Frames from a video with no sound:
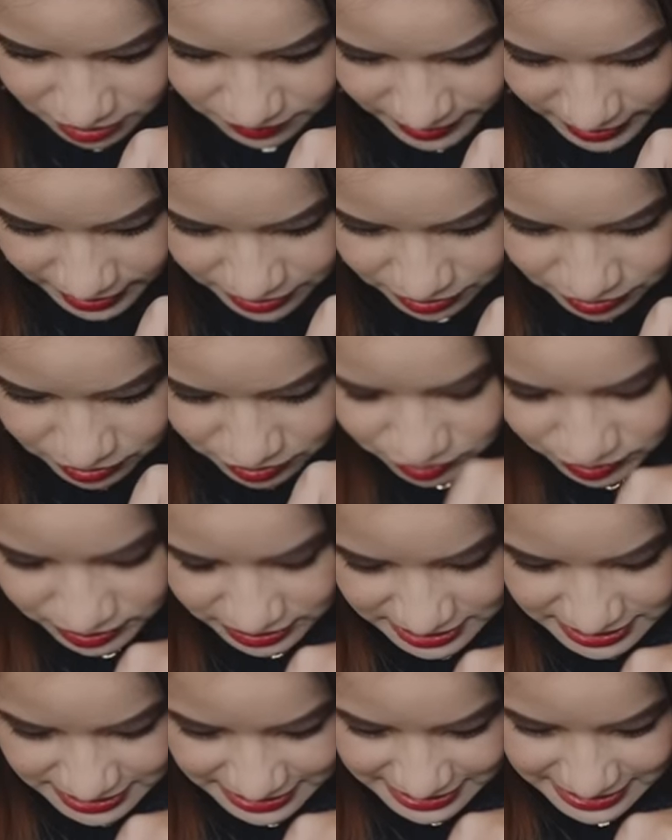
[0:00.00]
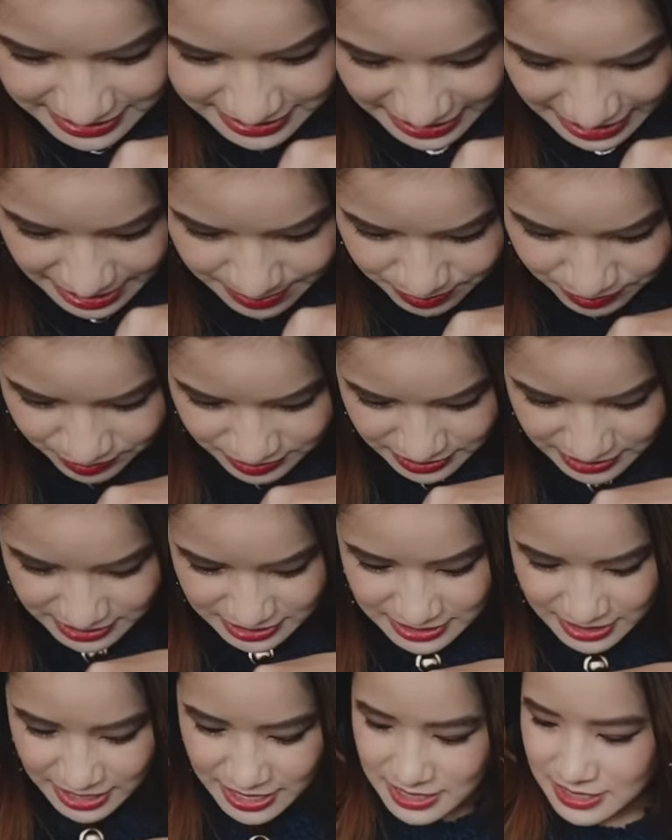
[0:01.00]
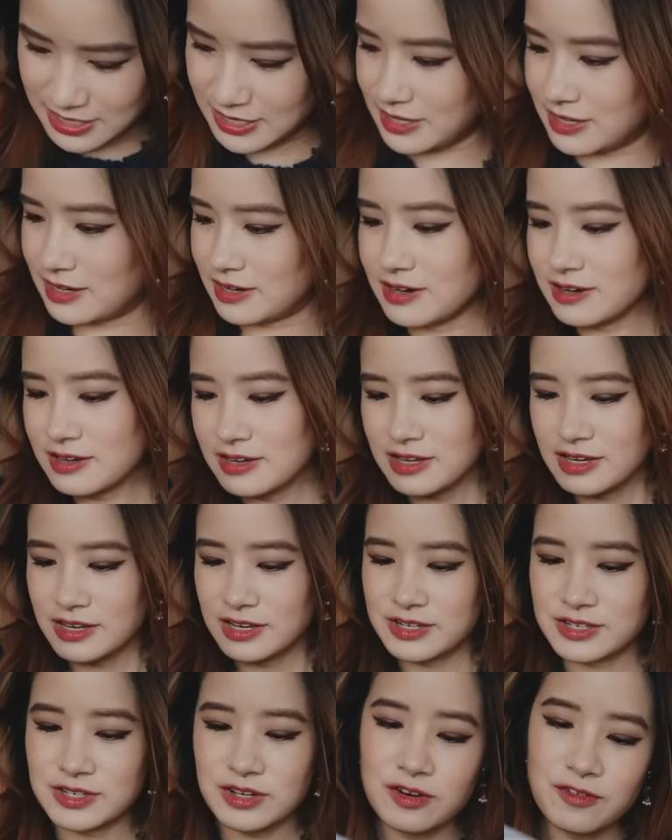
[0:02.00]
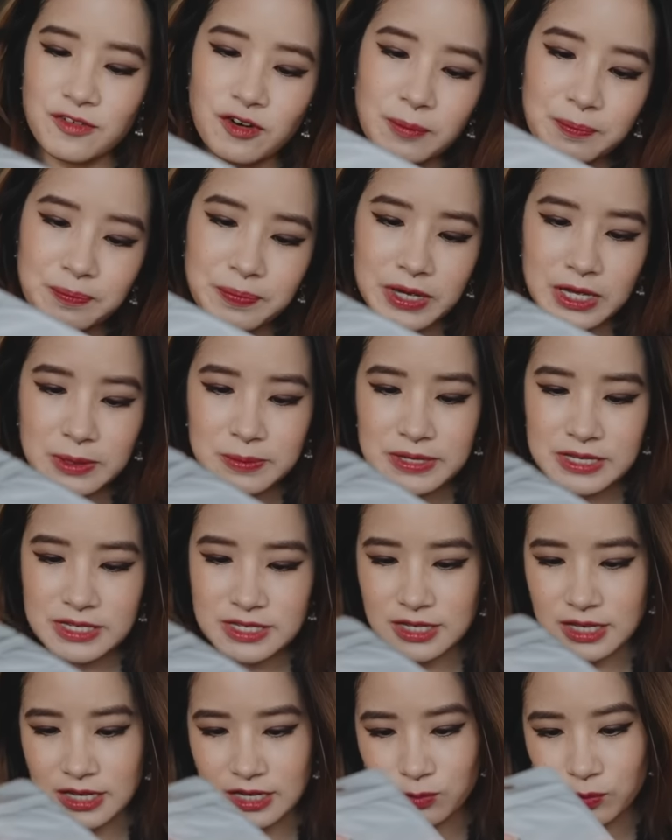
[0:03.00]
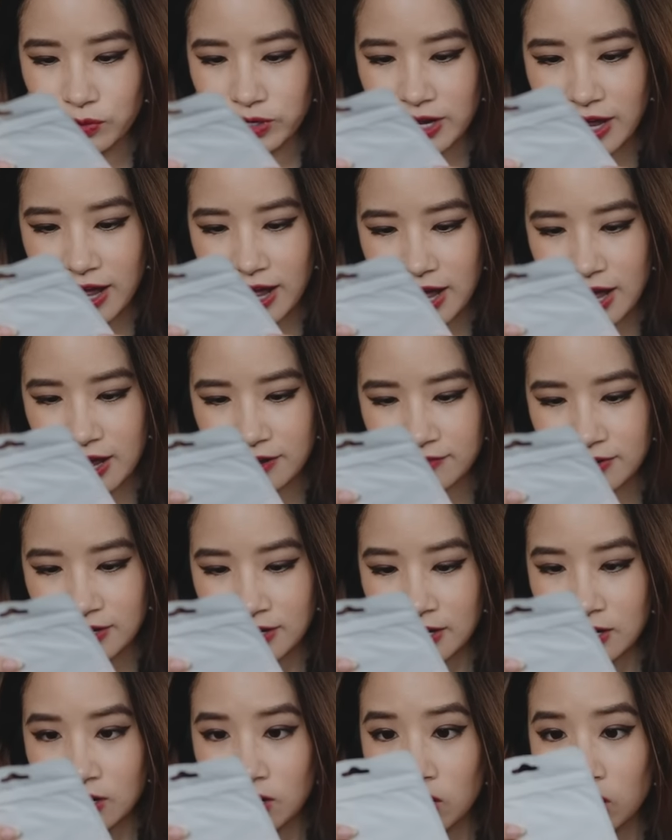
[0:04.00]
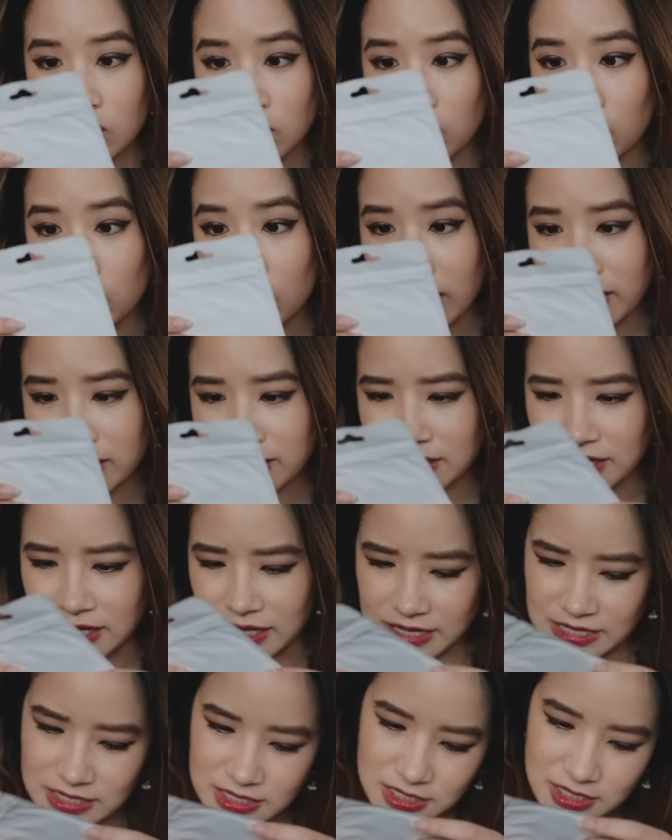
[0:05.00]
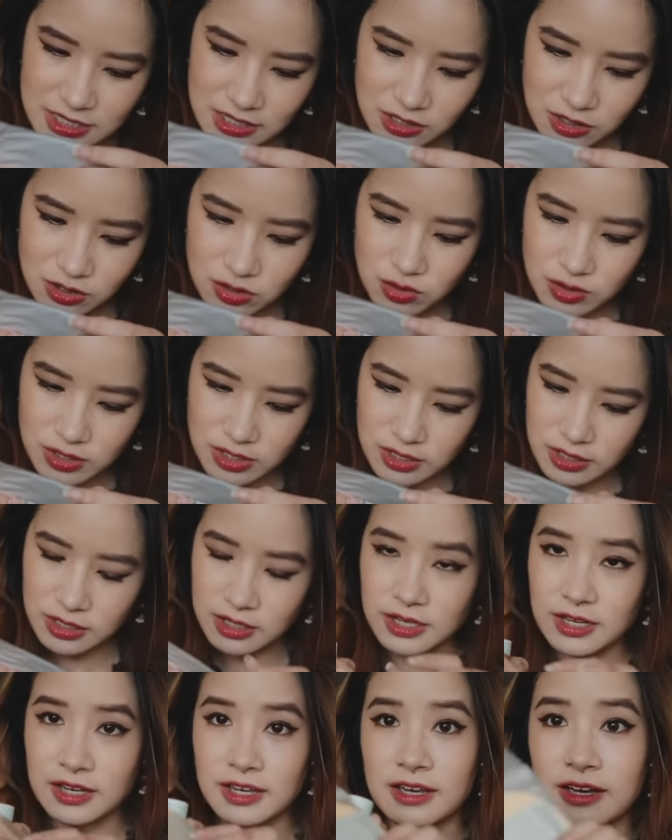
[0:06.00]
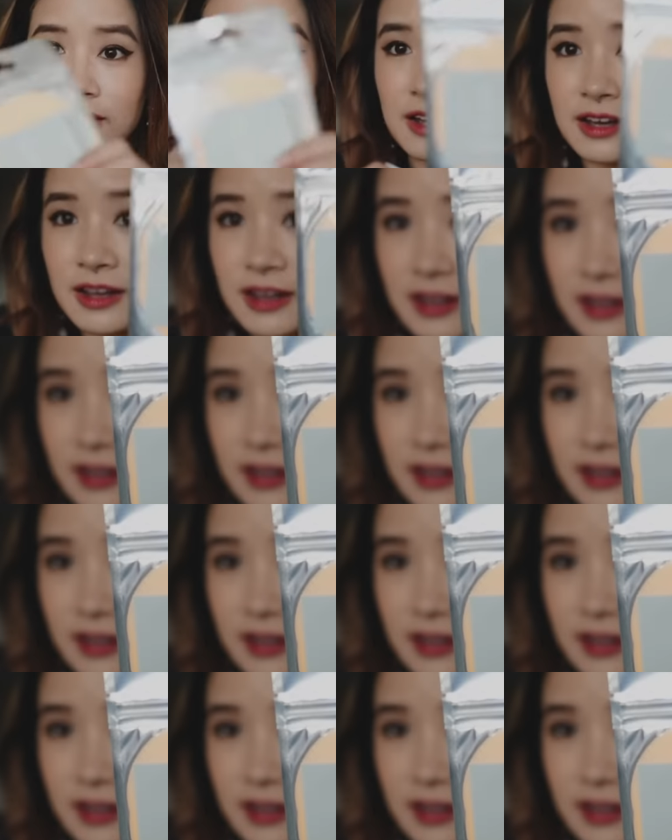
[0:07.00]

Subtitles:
of other goodies and samples inside here. So from PB Skin, we have a cleansing cookie.